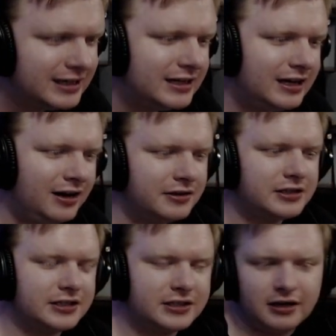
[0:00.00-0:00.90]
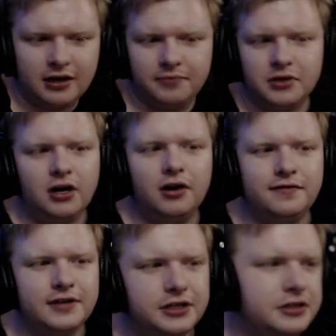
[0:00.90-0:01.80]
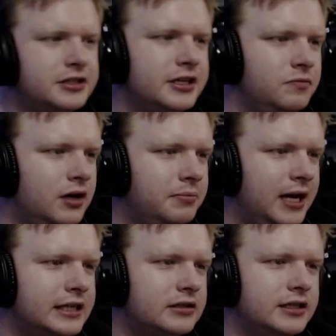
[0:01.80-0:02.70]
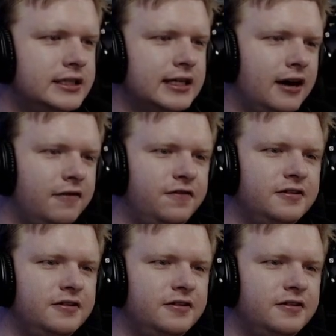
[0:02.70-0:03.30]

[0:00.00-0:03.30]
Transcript: I was just like, I'm not overusing my battery stuff.